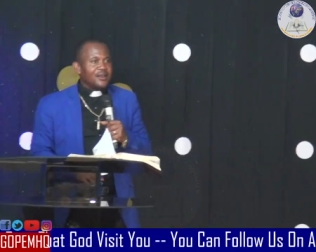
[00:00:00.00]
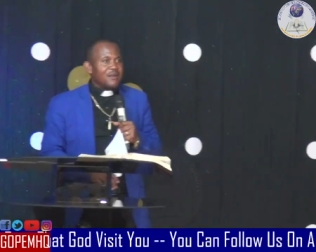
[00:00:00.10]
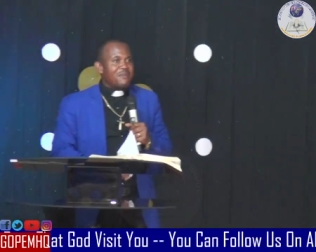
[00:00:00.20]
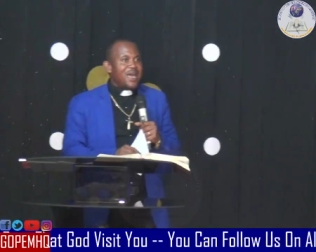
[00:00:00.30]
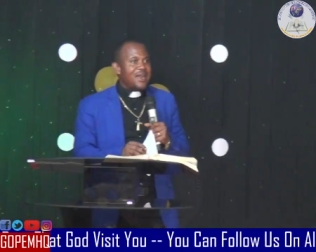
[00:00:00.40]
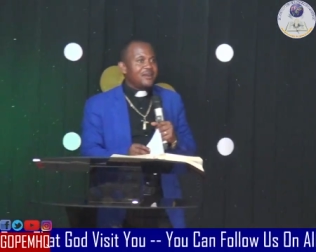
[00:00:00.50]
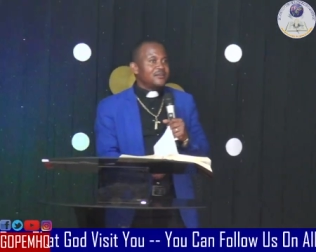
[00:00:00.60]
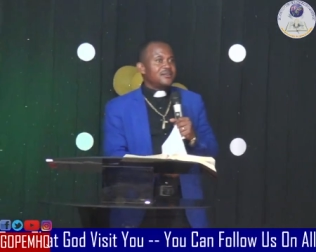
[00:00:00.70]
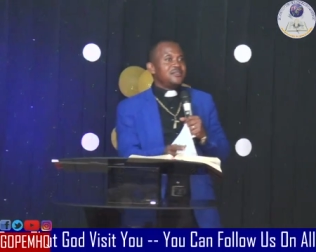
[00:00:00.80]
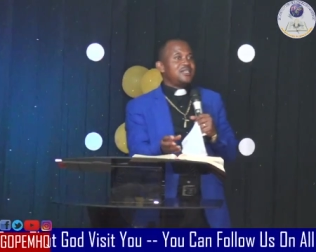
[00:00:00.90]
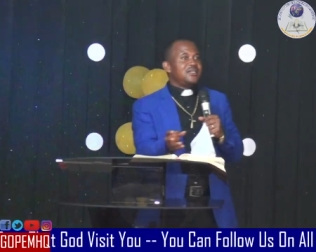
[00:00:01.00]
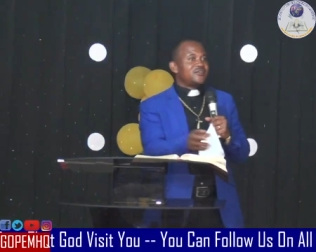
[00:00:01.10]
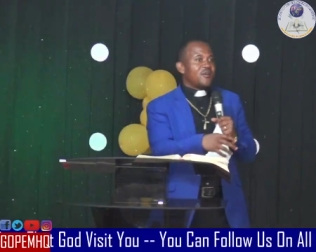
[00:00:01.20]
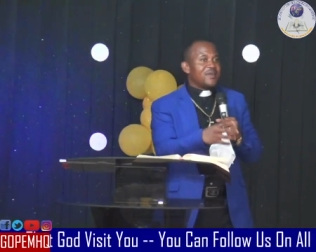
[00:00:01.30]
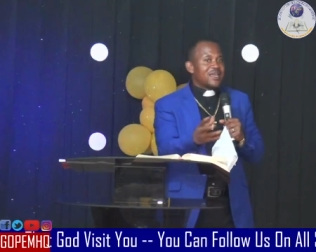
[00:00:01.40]
The man did
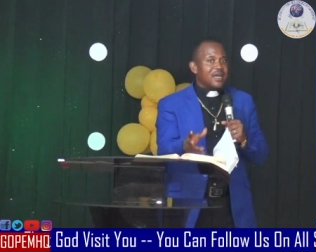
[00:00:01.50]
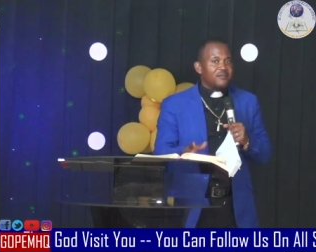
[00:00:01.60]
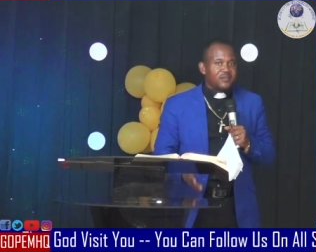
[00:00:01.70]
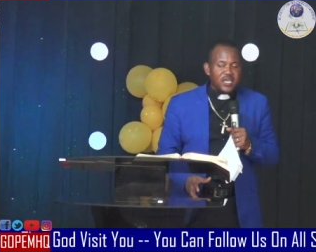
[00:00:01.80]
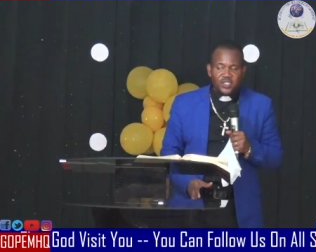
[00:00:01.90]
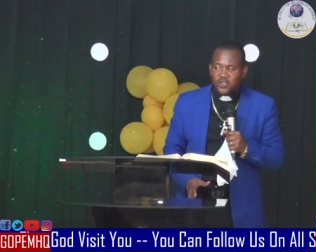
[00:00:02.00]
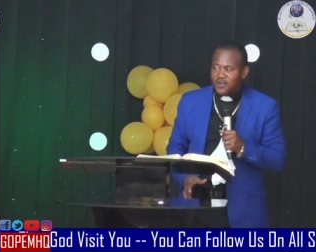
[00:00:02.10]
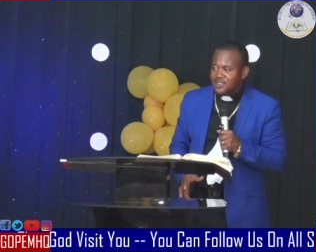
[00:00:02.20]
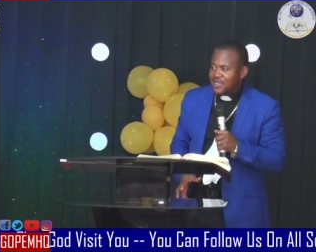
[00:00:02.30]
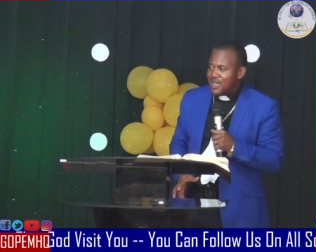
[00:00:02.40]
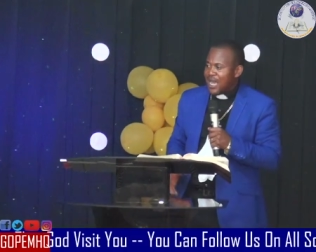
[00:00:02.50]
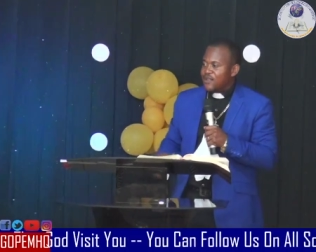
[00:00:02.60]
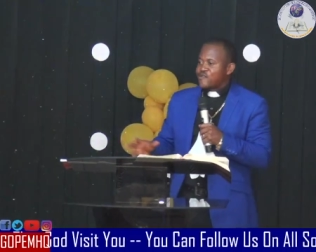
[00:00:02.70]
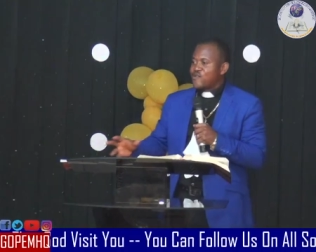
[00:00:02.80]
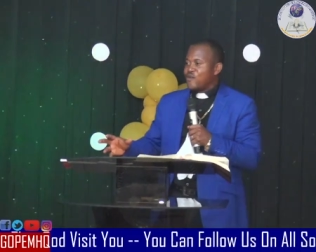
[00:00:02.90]
some incantations and
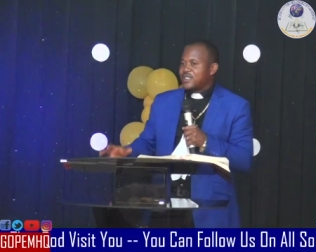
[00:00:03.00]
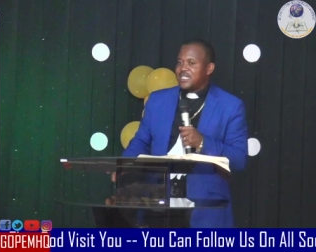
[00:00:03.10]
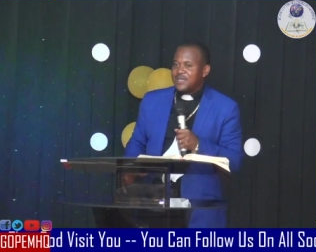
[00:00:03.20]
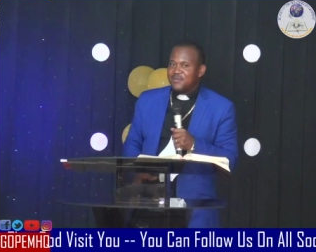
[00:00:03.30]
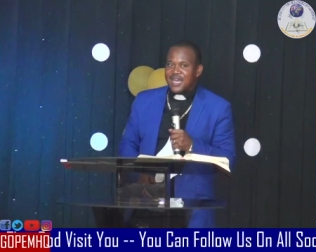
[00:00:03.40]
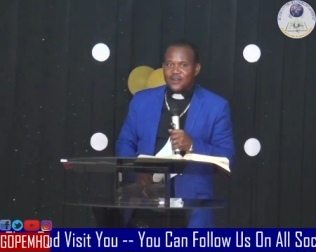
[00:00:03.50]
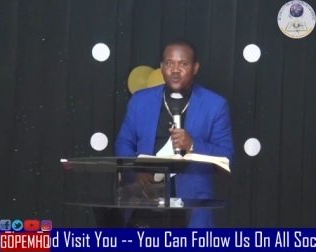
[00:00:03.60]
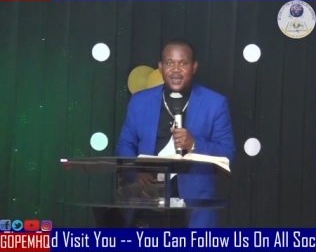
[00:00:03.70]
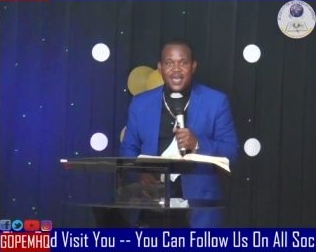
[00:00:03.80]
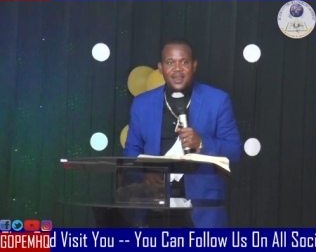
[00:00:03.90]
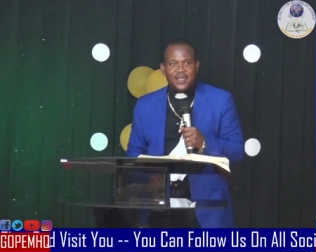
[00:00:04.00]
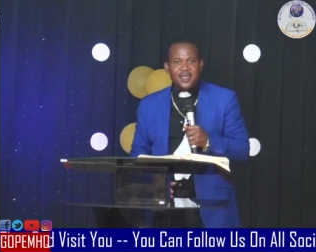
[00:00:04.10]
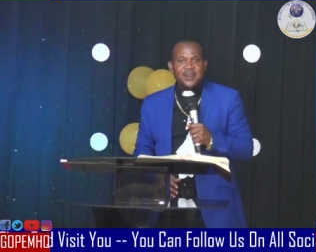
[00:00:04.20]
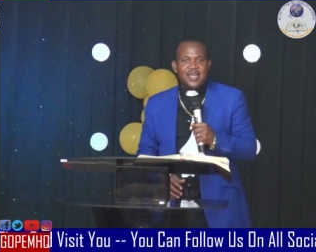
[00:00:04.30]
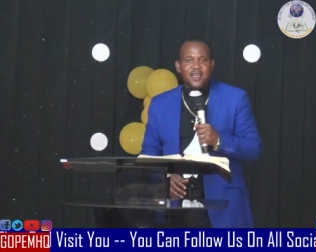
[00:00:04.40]
told him that, well,
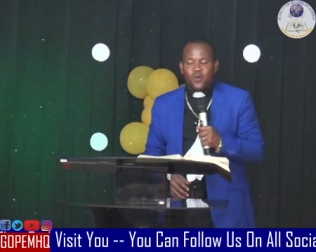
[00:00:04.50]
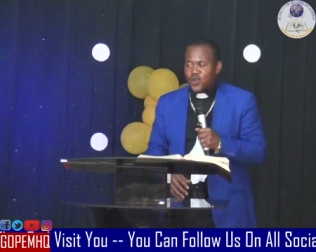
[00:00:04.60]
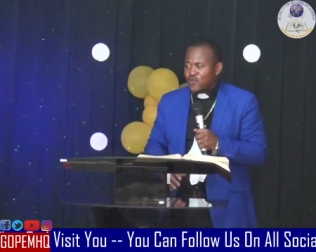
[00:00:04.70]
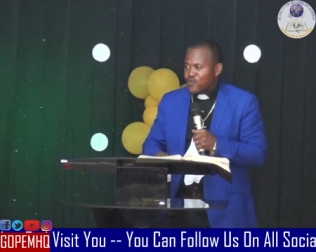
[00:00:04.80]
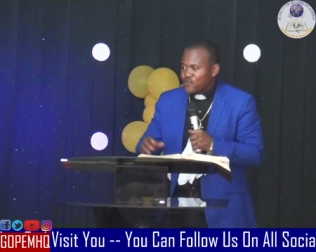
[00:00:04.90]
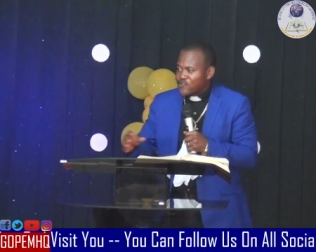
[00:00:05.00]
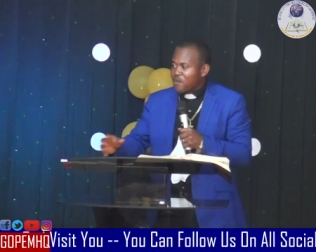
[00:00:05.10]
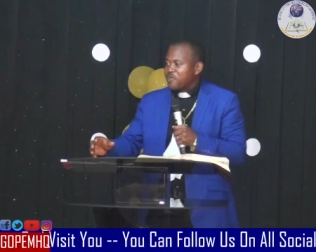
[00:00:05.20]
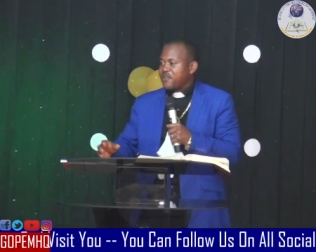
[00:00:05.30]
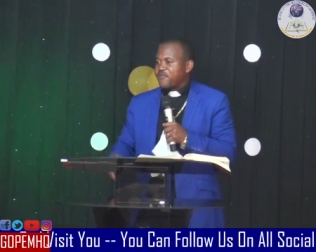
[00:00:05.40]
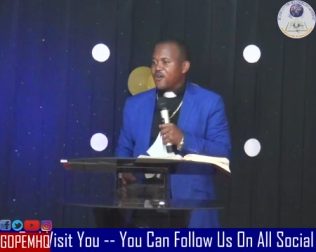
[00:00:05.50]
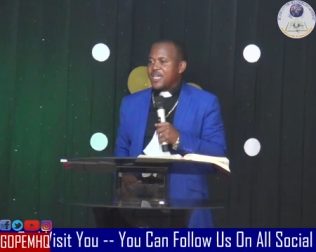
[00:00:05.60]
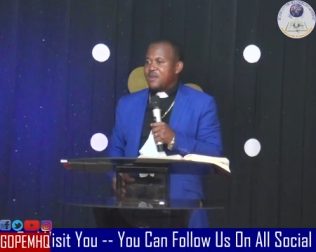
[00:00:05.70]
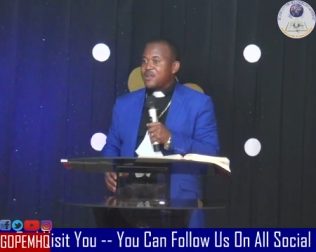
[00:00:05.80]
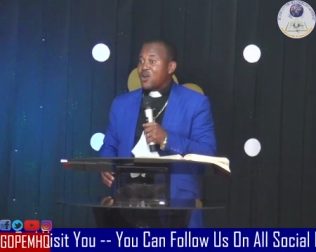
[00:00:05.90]
they're going to do something for
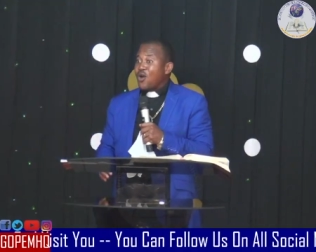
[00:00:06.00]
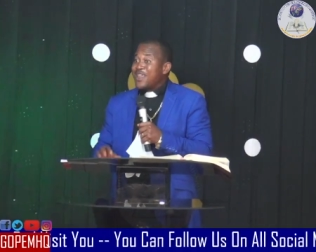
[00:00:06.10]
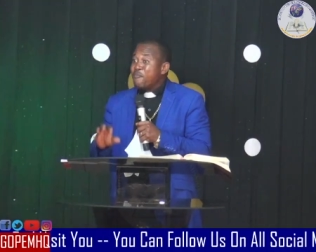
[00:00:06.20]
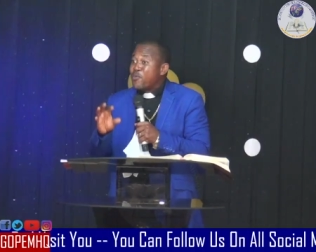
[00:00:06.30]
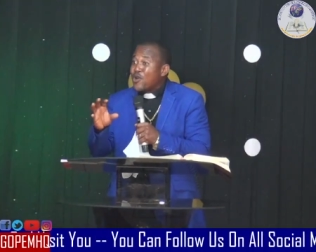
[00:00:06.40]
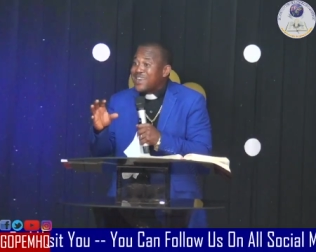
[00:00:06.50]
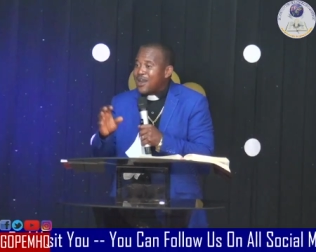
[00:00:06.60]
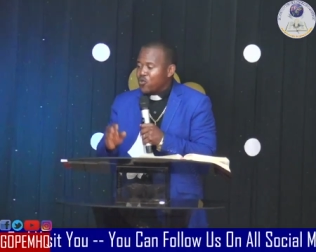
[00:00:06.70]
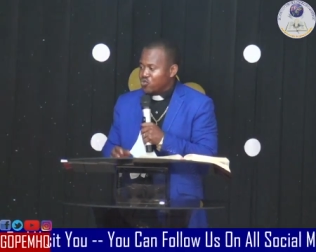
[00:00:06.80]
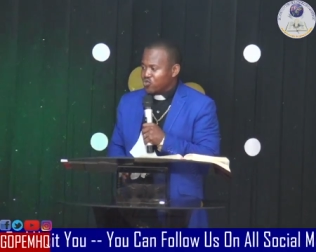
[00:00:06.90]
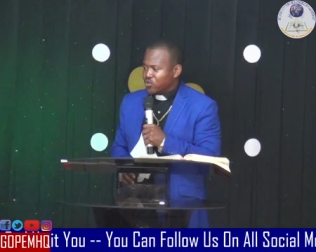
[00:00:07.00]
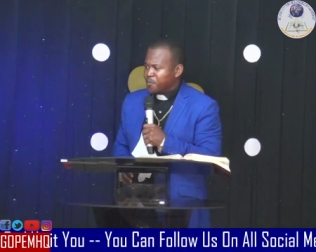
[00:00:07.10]
him. They call it brotherhood.